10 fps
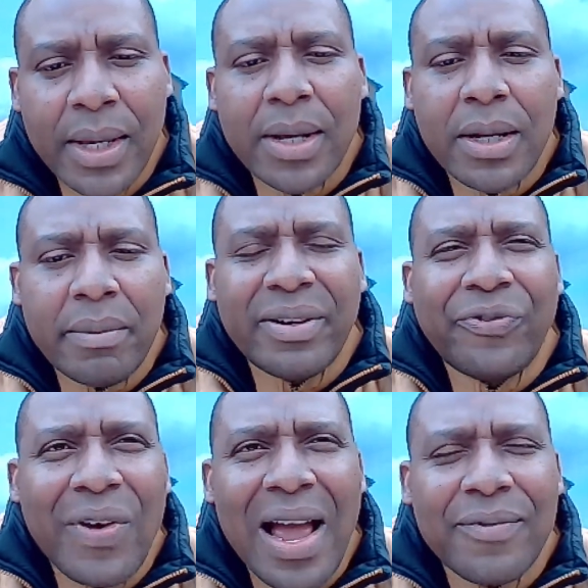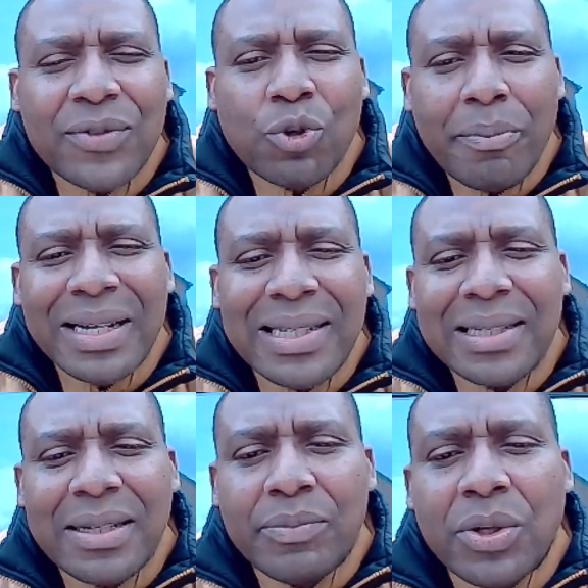Number five, somatic
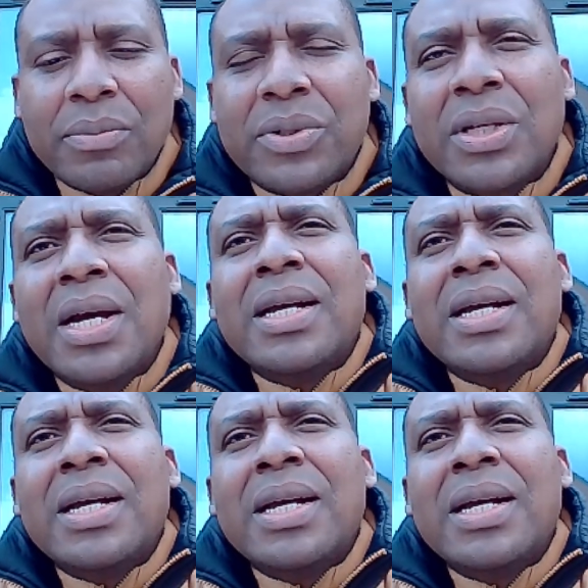symptoms.